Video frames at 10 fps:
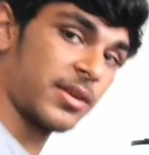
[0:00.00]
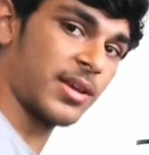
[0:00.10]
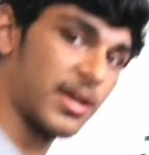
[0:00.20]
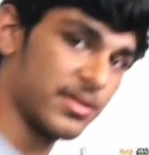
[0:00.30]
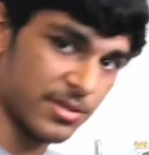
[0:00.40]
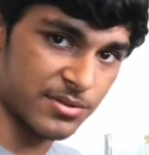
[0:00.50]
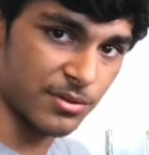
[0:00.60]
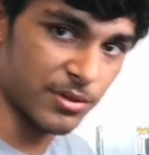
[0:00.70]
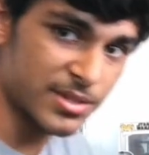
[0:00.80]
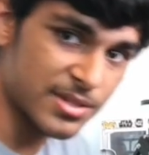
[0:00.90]
right guys,
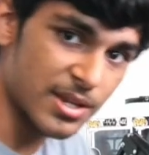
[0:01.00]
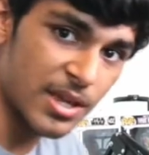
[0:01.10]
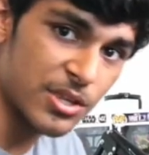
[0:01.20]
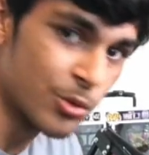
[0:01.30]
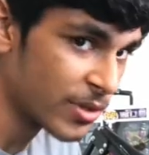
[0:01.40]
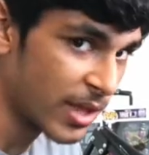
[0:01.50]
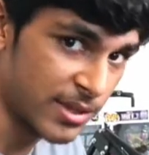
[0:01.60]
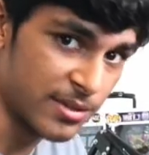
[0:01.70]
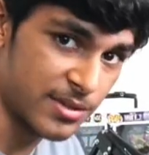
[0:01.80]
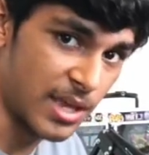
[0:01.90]
so let's say you were
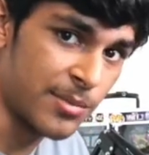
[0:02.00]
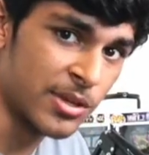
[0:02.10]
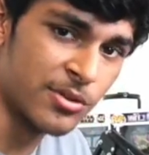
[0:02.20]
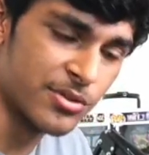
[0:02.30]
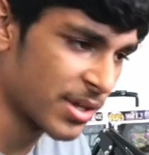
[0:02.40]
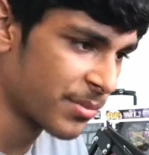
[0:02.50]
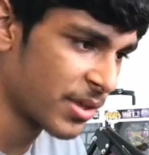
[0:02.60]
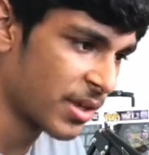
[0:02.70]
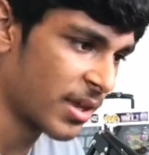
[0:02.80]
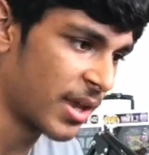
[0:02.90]
like gaming or
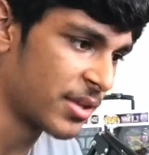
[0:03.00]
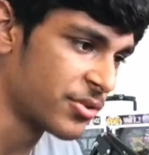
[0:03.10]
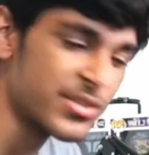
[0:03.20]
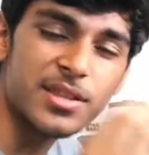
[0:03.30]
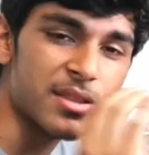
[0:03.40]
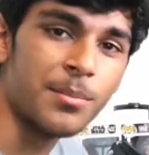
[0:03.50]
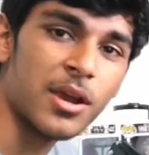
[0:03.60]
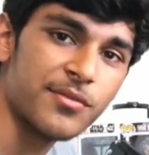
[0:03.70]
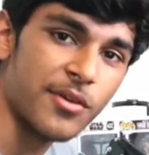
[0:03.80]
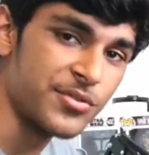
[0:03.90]
something and you set the
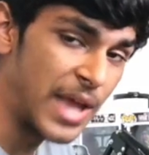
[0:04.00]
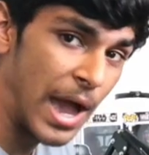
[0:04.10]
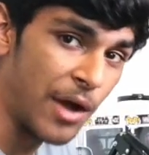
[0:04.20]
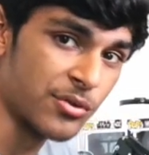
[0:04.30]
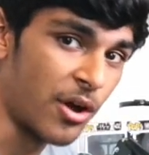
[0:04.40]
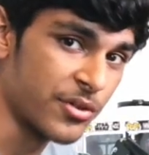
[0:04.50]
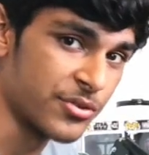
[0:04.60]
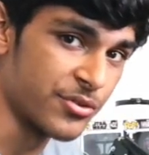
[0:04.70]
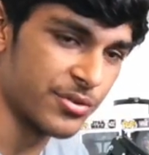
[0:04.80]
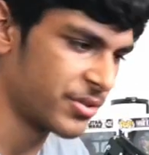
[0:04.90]
microphone down
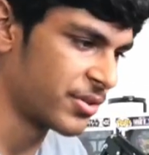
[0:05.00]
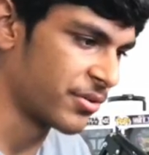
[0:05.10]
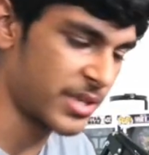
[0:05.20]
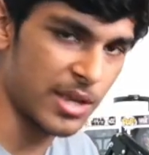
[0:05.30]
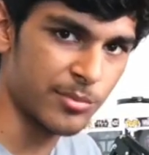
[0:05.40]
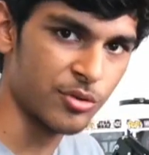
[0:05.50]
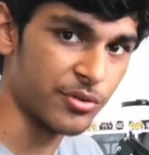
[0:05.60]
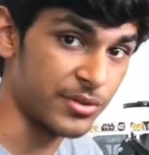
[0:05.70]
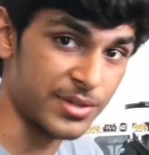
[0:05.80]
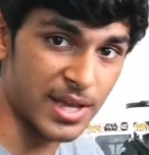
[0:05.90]
on your, you know, table
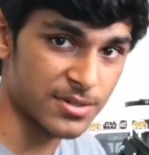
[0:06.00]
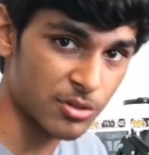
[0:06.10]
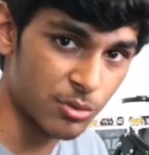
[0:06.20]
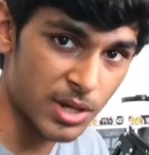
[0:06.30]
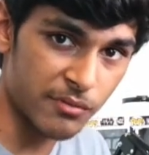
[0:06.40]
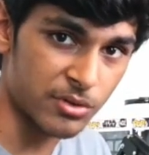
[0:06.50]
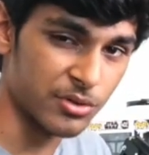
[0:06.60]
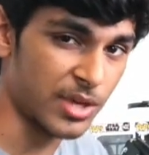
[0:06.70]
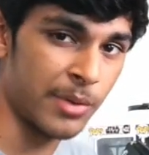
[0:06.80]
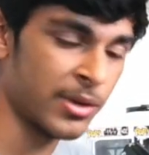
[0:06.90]
or your desk or whatever
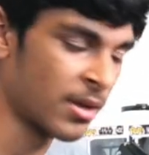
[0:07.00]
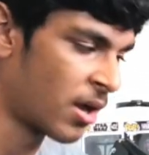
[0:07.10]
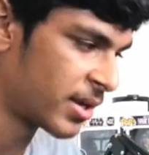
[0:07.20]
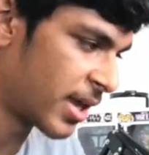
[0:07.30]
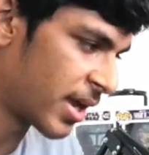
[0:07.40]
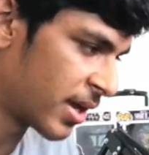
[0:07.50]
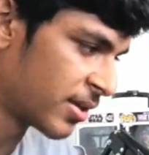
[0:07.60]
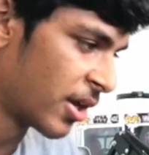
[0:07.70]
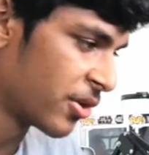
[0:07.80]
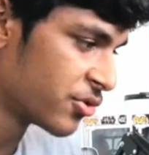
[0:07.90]
you're gaming on,
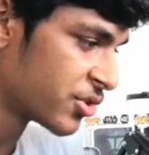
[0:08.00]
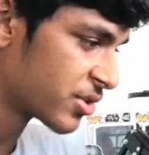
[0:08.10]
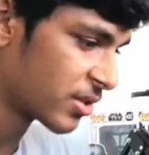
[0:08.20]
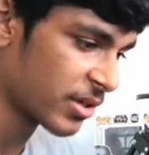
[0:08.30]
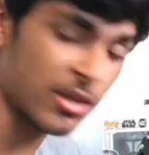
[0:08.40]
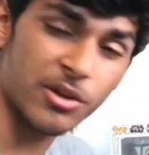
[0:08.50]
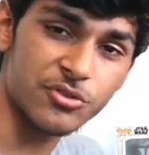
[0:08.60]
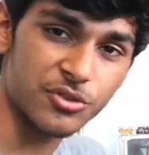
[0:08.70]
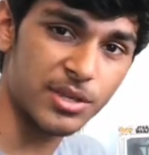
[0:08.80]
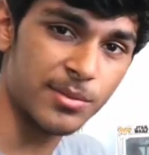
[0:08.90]
and you're just clicking on
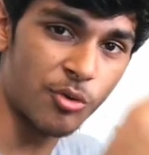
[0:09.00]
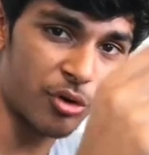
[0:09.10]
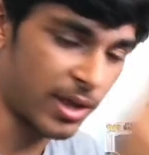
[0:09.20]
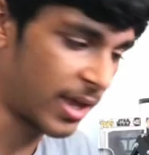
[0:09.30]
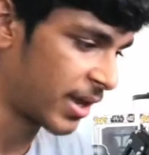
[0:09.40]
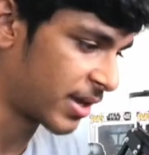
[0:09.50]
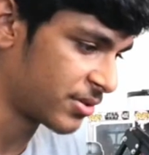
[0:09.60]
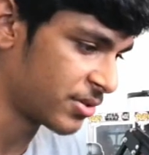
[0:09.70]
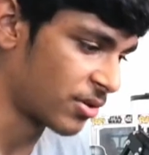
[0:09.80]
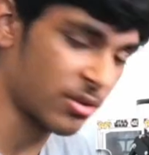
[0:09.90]
your keyboard
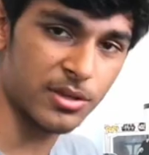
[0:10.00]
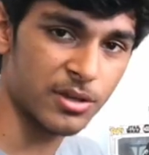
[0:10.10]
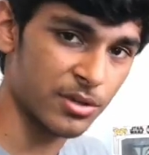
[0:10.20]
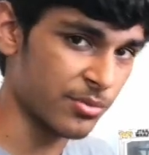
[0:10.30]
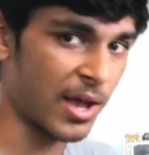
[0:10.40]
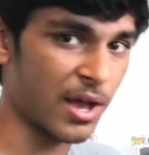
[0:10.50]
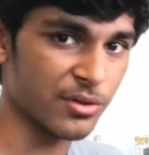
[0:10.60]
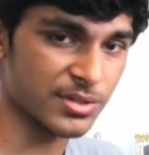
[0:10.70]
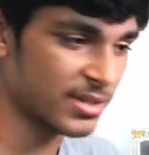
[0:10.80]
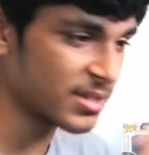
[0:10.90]
and, you know, clicking on your
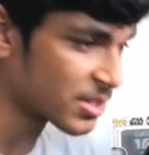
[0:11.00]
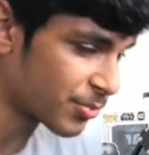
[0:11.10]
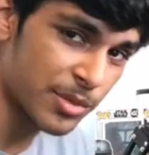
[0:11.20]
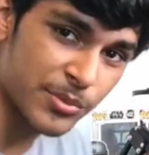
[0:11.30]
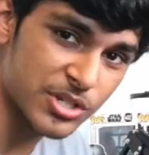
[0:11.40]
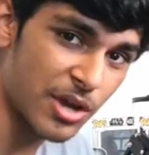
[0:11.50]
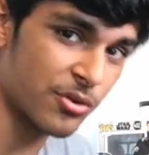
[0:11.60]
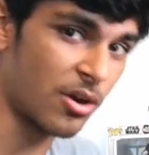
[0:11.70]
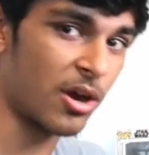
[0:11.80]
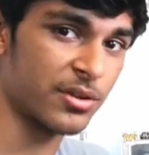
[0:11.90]
mouse. This is pretty much how
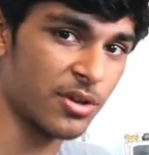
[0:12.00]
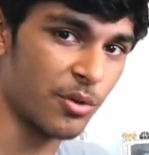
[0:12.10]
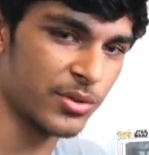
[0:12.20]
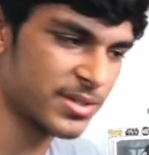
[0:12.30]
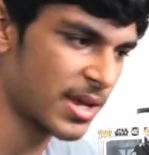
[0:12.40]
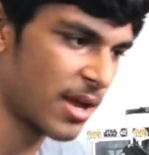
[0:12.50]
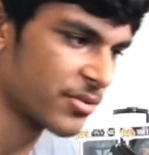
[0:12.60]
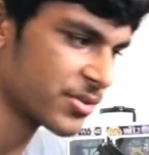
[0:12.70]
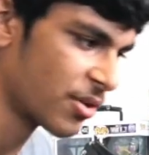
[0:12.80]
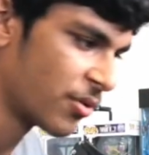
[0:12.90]
your audio would
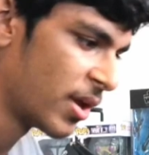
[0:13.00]
sound. So